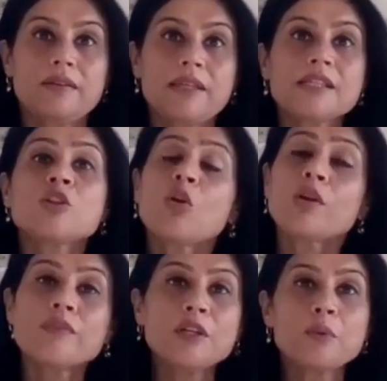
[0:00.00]
There's a
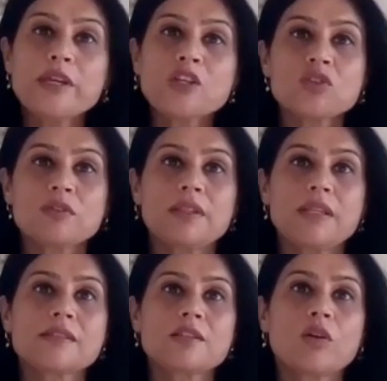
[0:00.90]
lot of innovation.
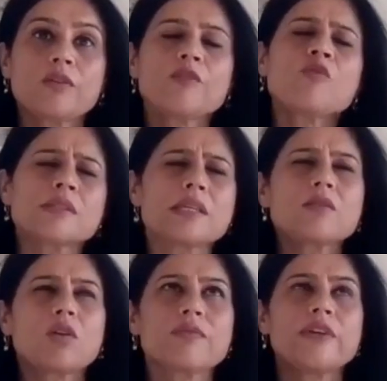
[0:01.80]
There's a lot of, of course,
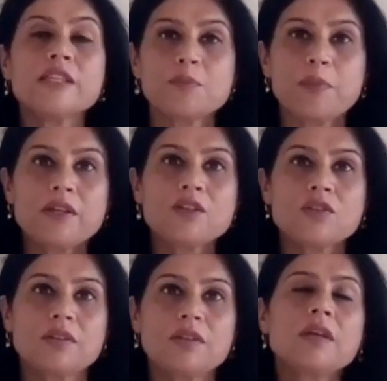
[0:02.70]
there's a lot of
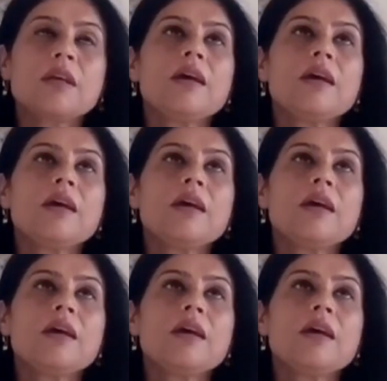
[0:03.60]
inspiration.